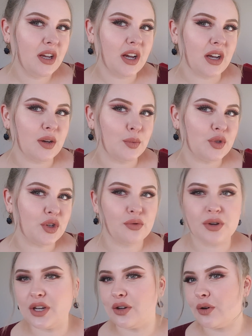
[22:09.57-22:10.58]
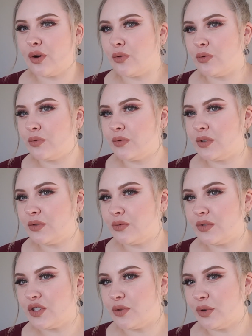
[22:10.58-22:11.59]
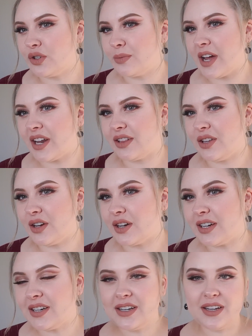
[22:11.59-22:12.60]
to create your own super dramatic look.